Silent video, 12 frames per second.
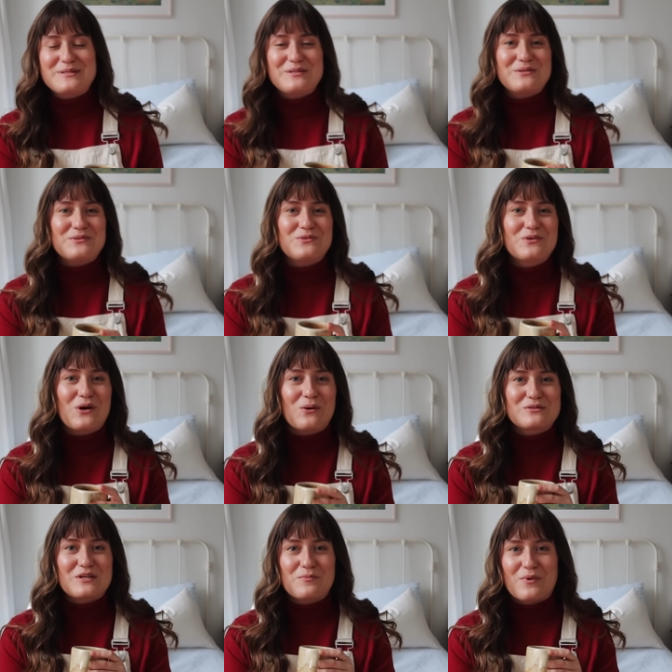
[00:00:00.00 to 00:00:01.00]
to
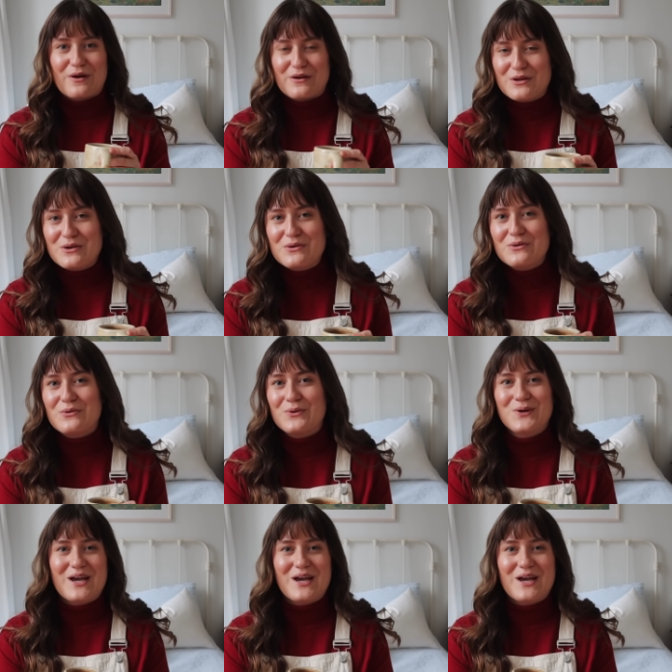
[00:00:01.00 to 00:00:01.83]
go somewhere new,